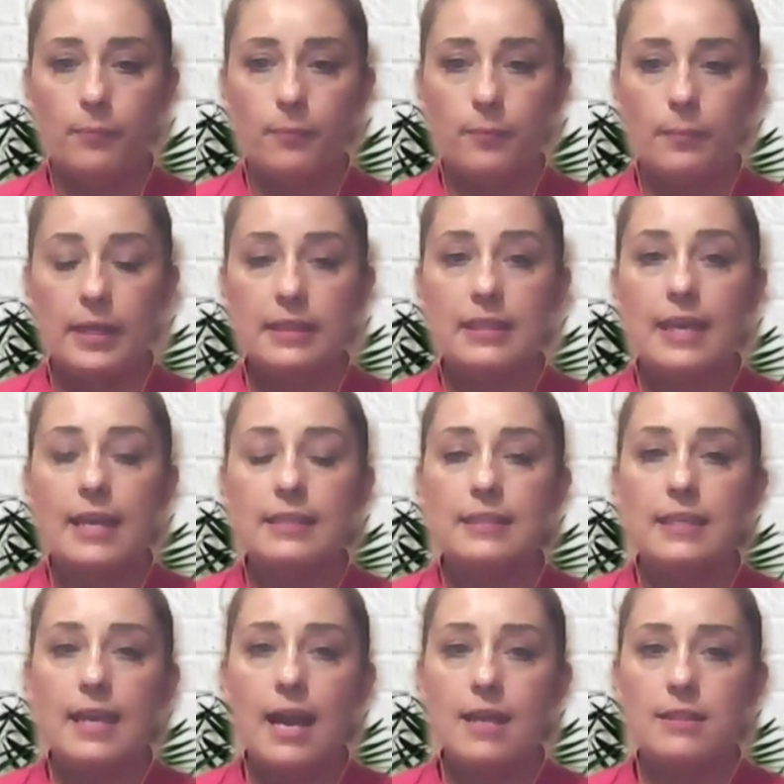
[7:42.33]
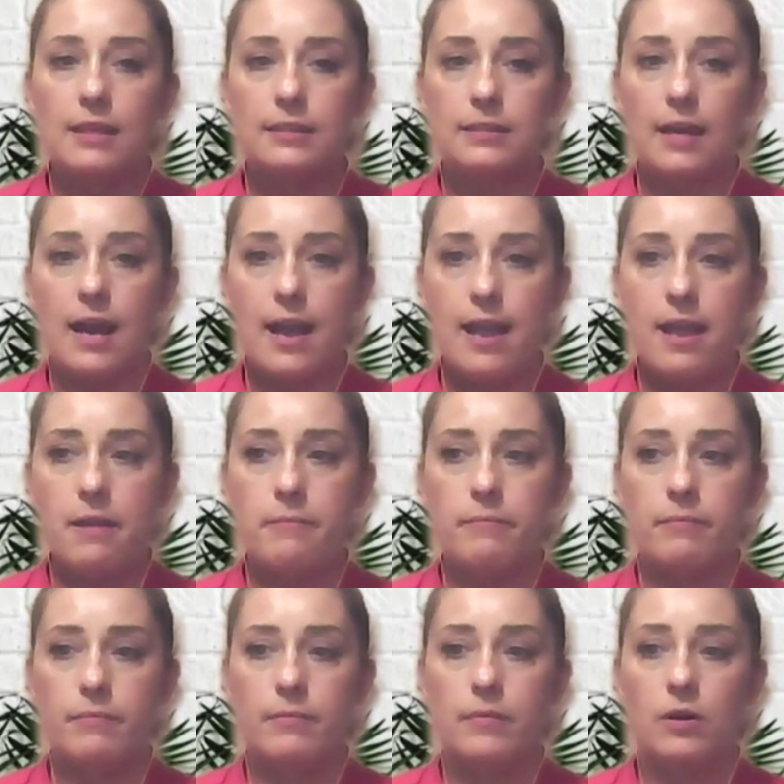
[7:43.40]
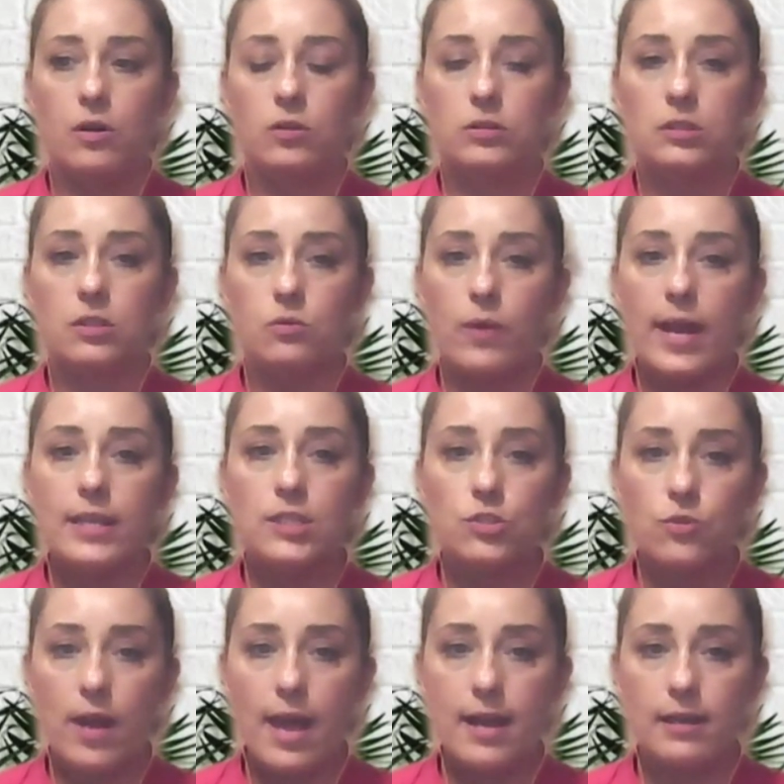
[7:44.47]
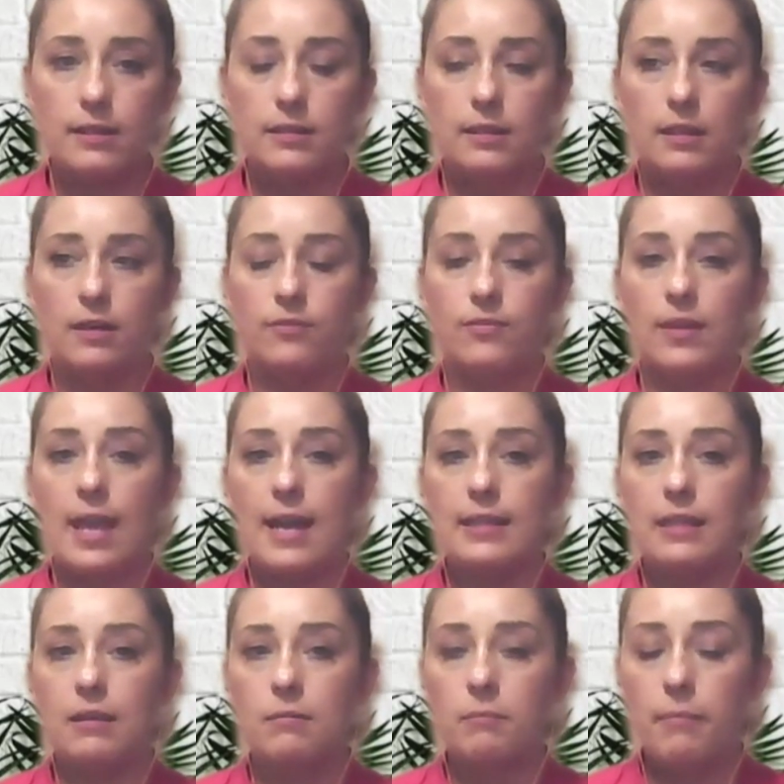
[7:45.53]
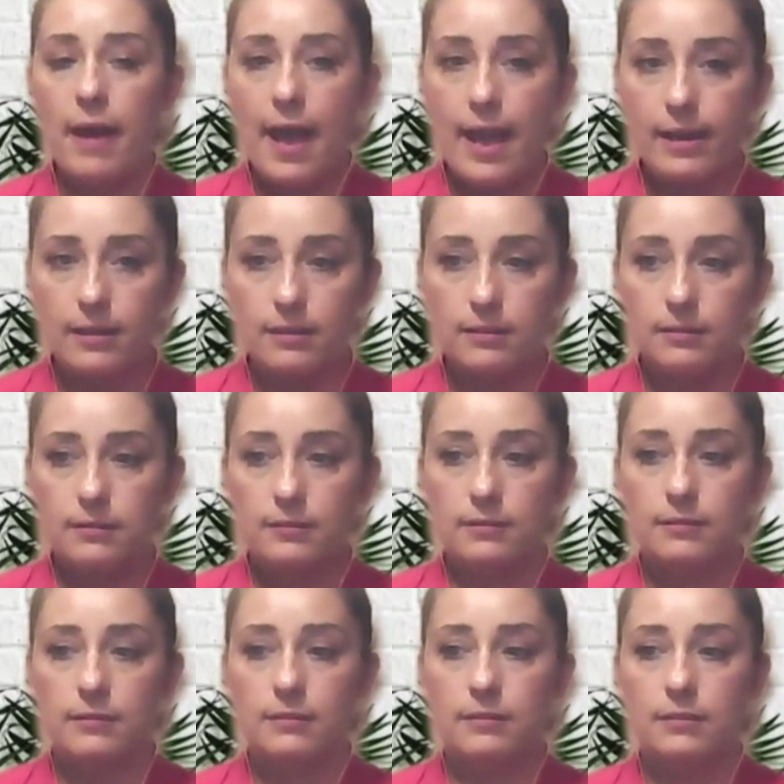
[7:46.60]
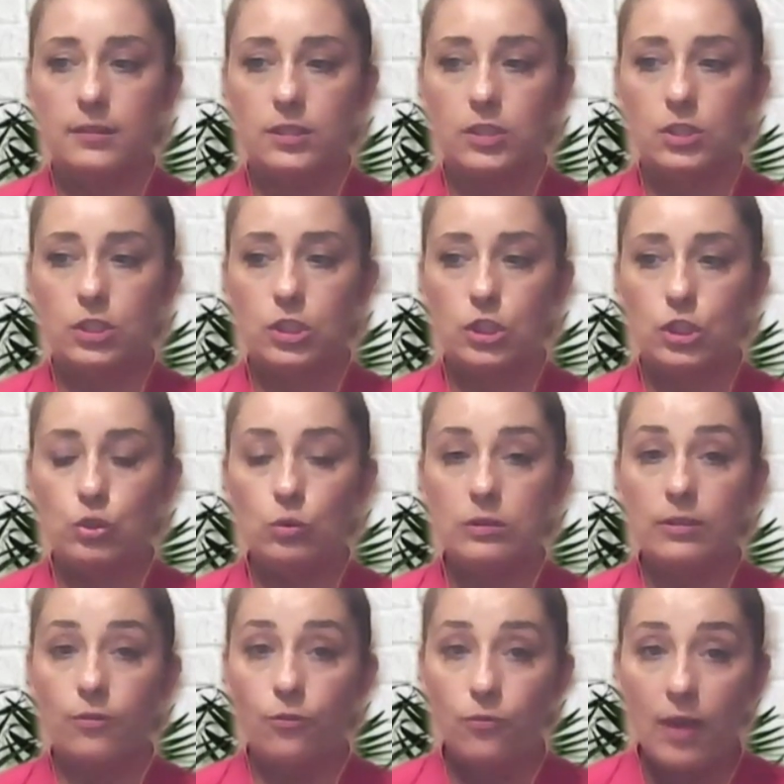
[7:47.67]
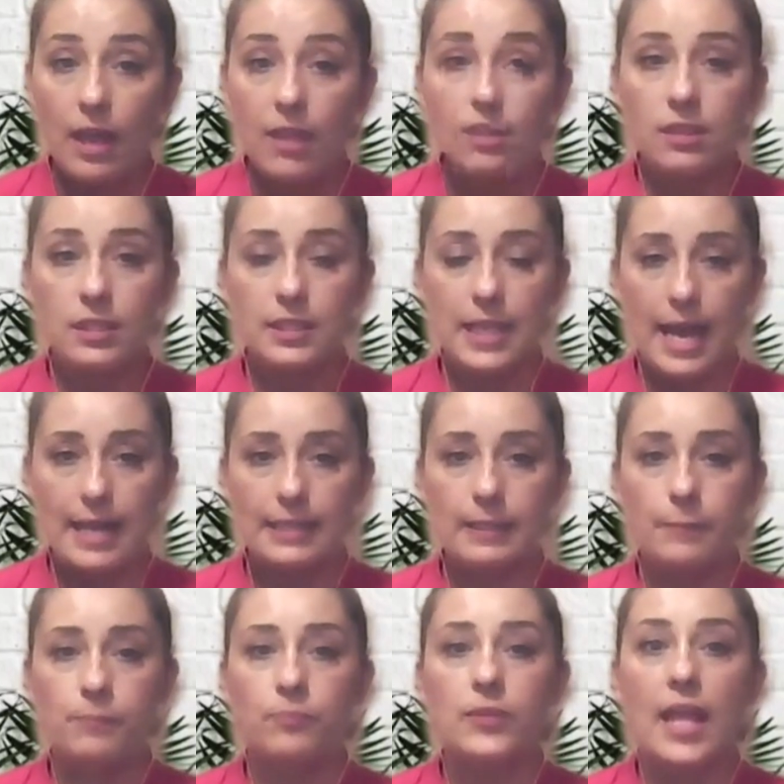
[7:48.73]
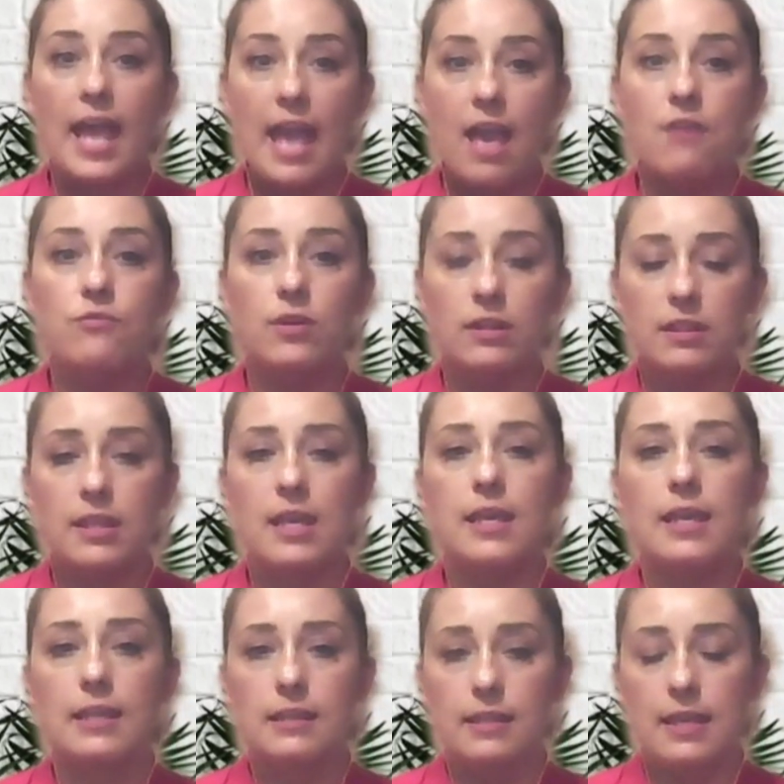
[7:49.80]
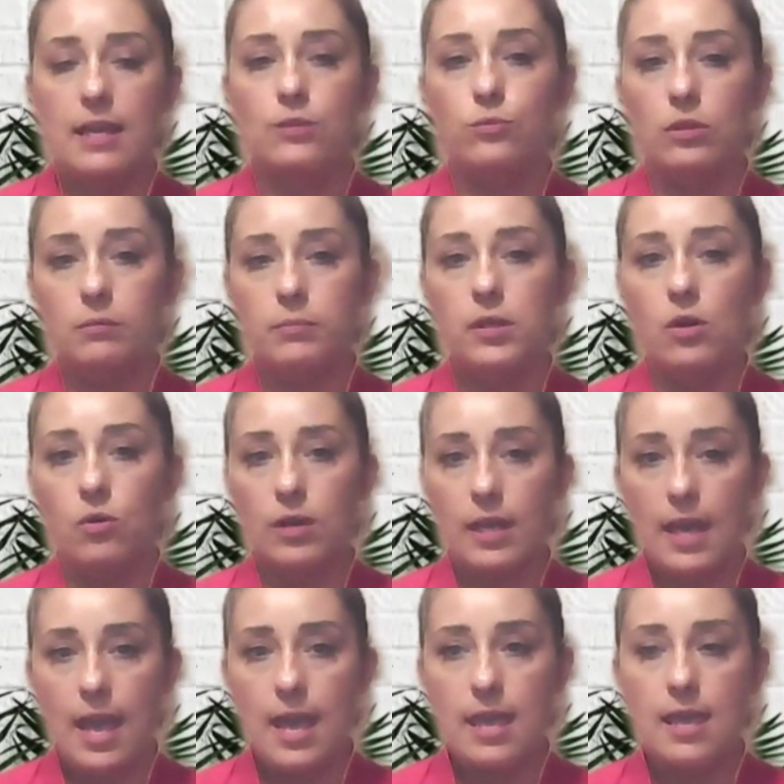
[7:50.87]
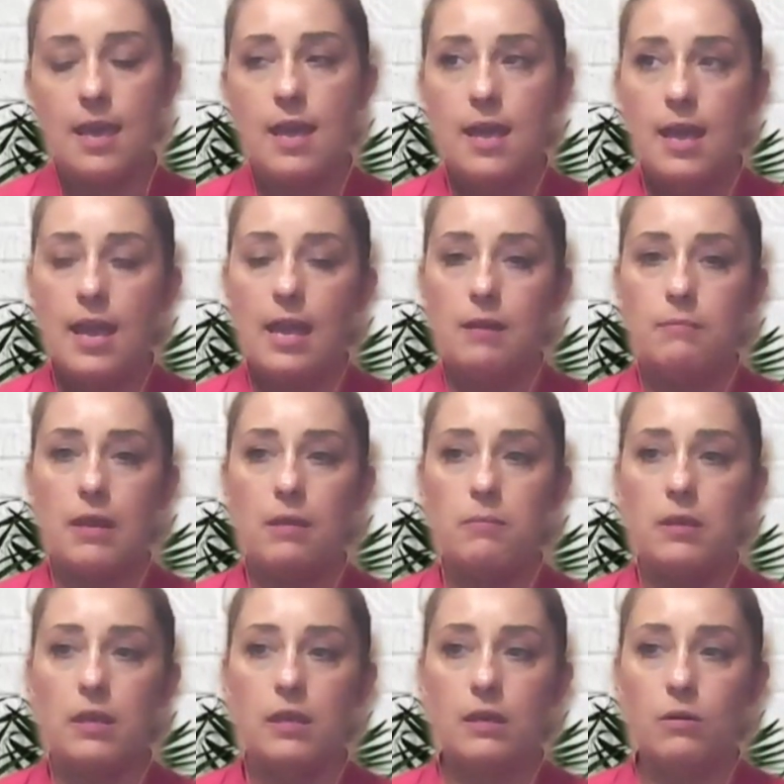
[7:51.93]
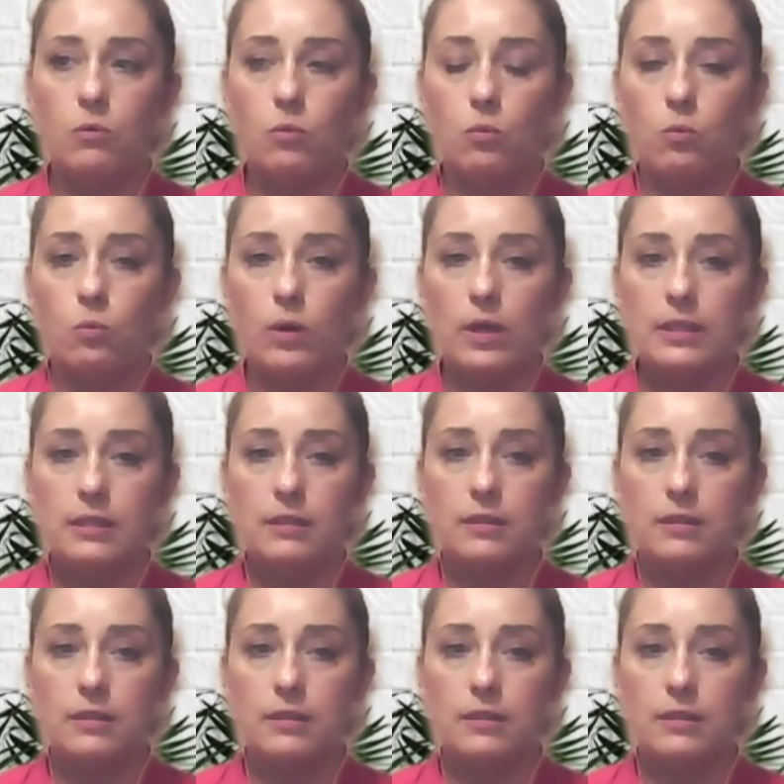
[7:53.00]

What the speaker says: But the idea that I am on the right track of getting back to the faith that everything in the end will be okay, and maybe what